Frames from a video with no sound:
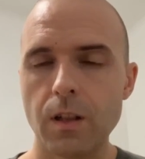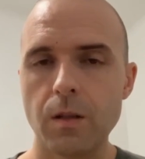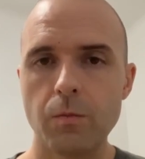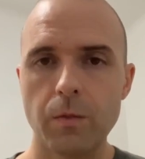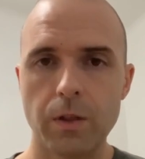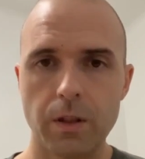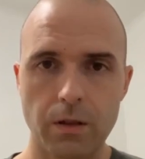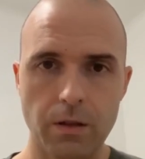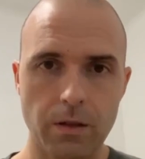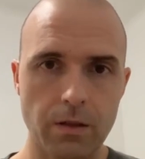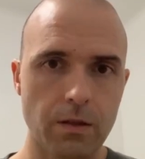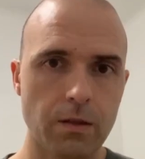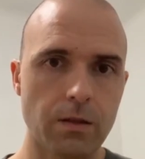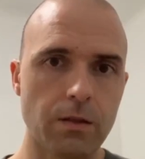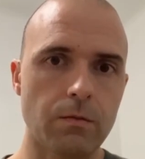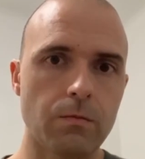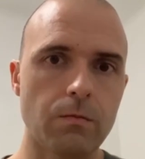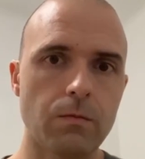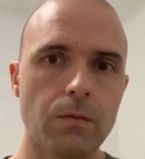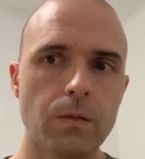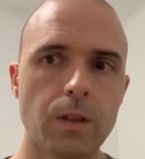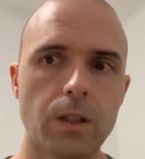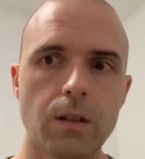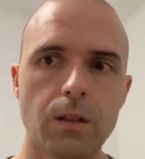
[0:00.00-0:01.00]
because
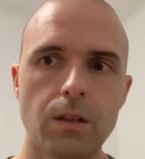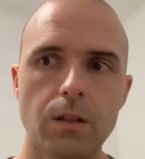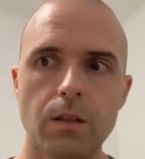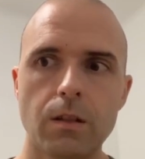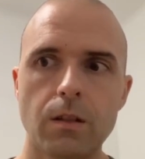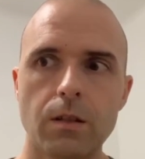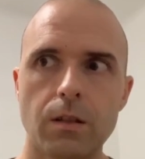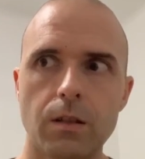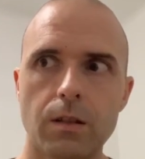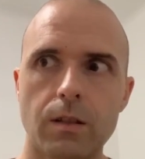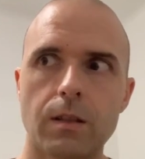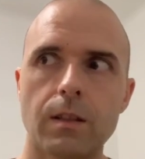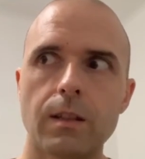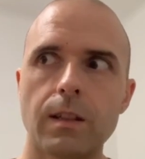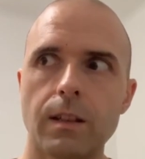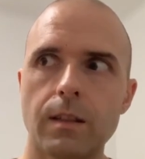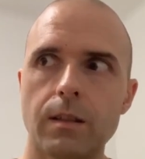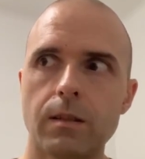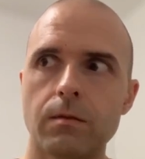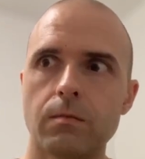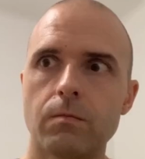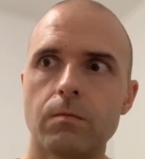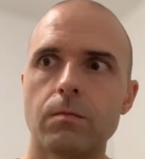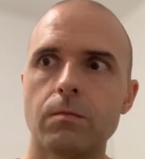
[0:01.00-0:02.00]
it
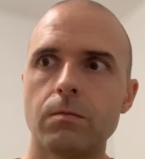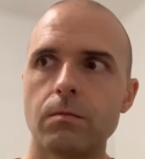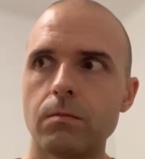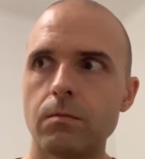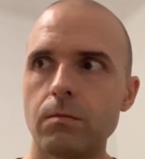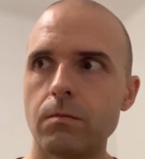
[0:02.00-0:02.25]
can